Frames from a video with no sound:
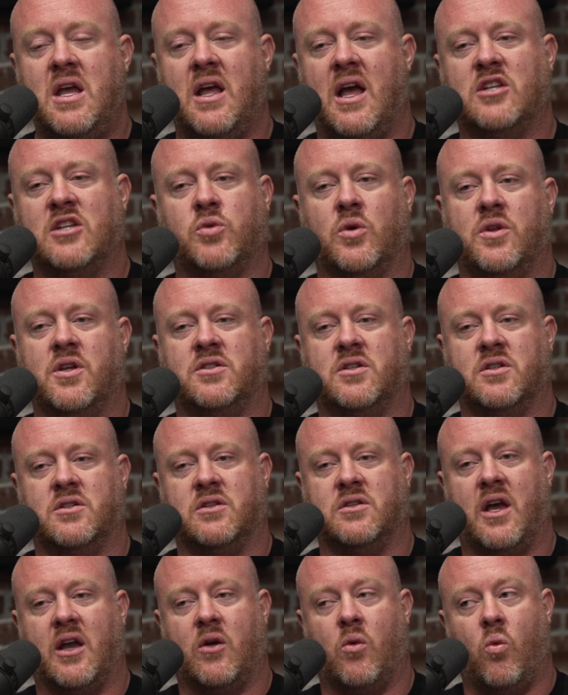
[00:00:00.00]
that's where this
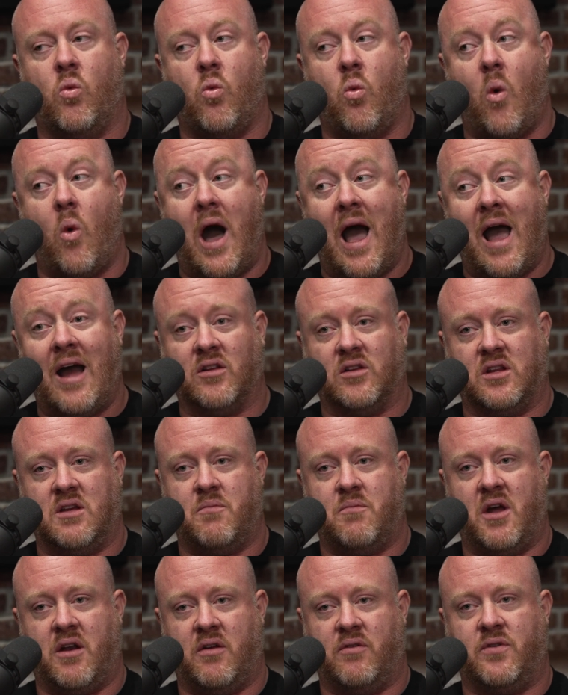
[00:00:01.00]
is like wildly
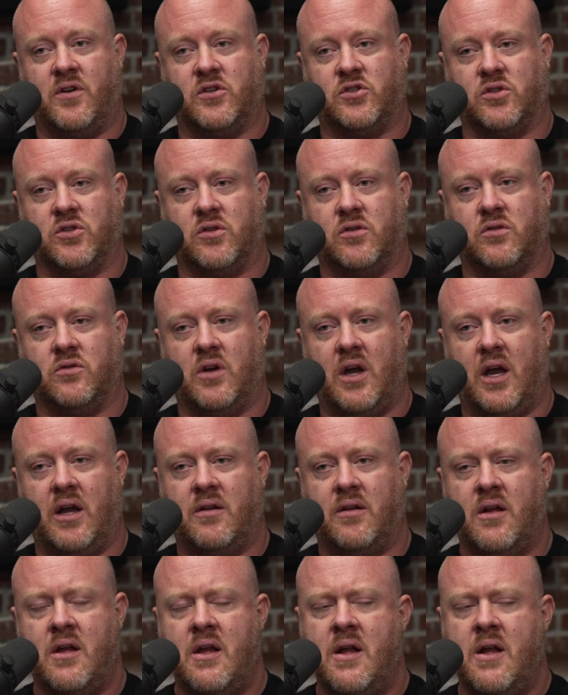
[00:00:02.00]
beneficial, right?